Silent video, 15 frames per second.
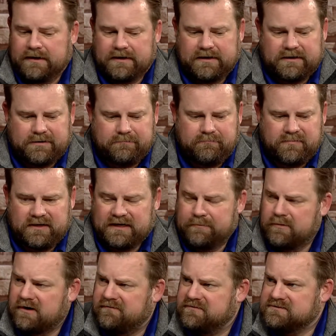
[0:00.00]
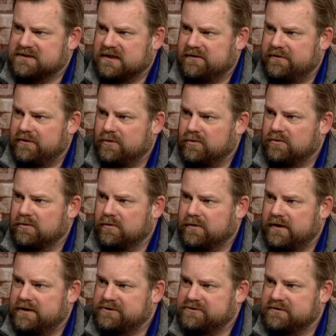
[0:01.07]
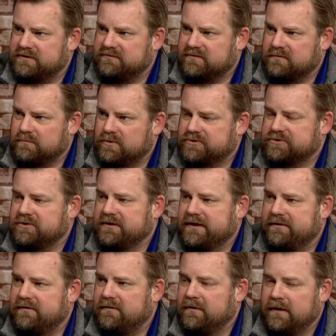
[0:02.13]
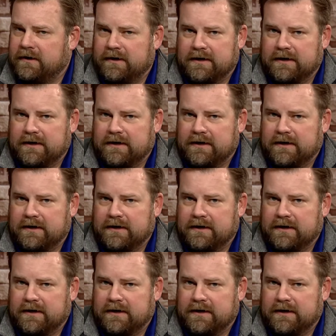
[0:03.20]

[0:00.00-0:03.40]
um, and I'm officed out of the Anoka location as a commercial lender.